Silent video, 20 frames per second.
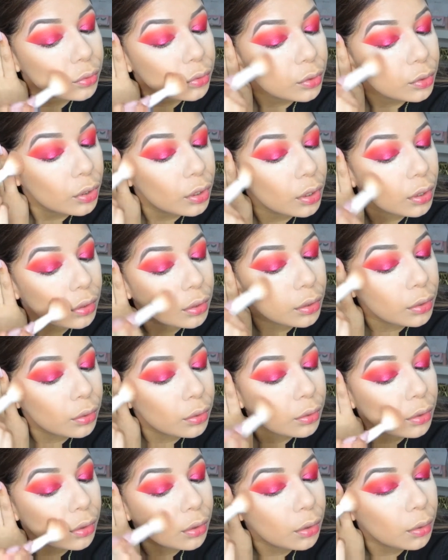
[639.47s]
A little
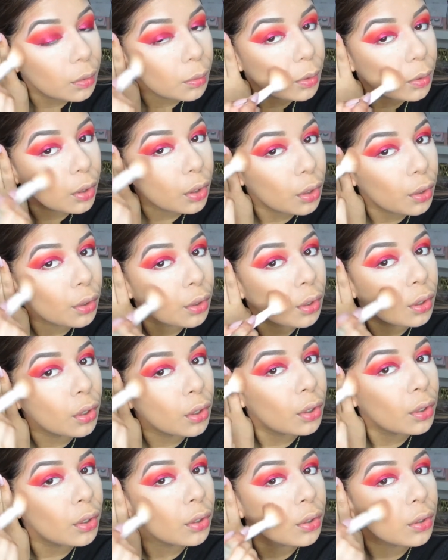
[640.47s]
could go a
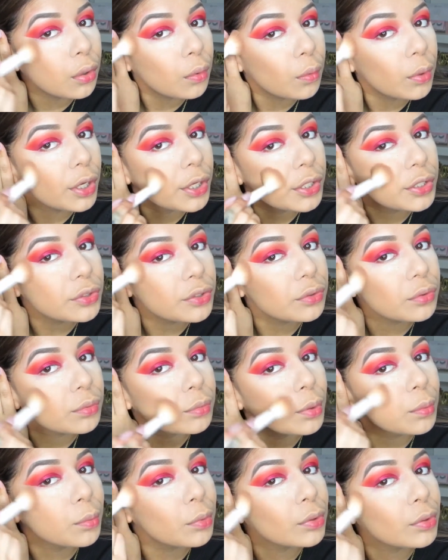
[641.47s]
long way, just
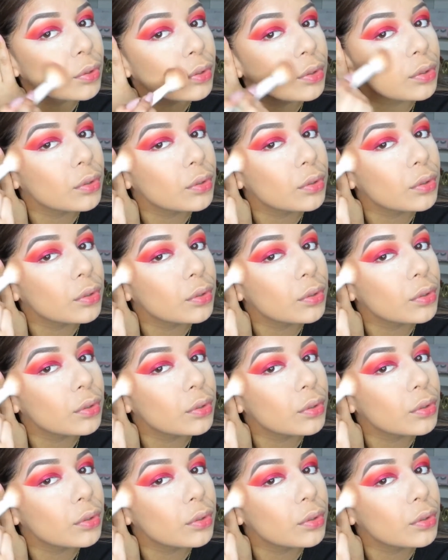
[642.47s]
remember that.